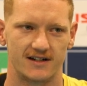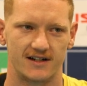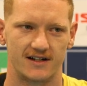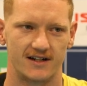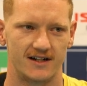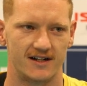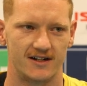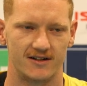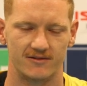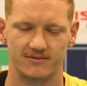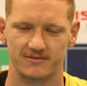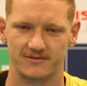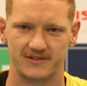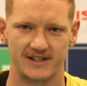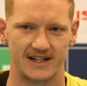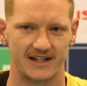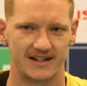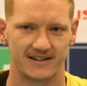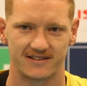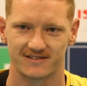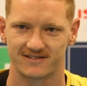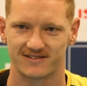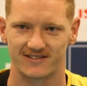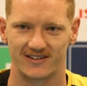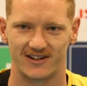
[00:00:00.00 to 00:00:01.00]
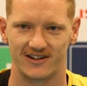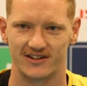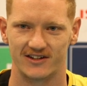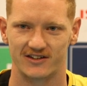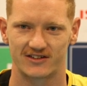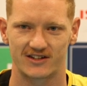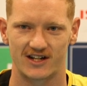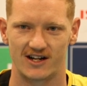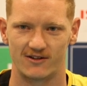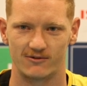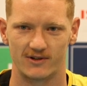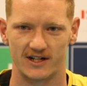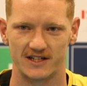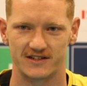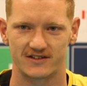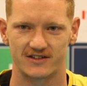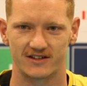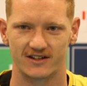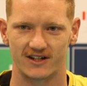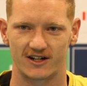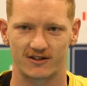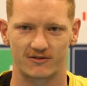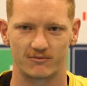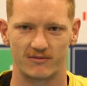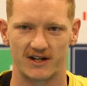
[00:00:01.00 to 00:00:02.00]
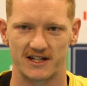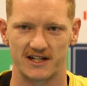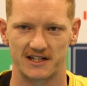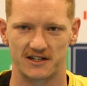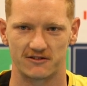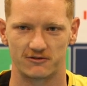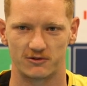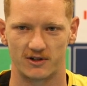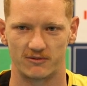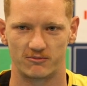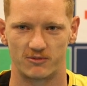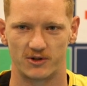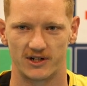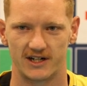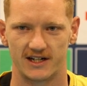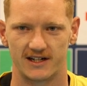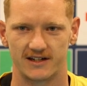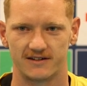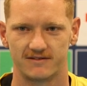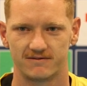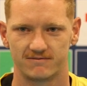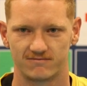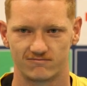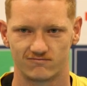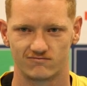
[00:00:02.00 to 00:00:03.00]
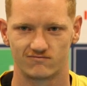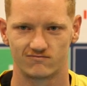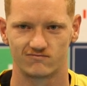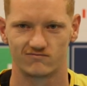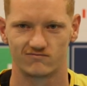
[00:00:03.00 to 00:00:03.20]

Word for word: um, yeah, I just can't wait to like make everyone proud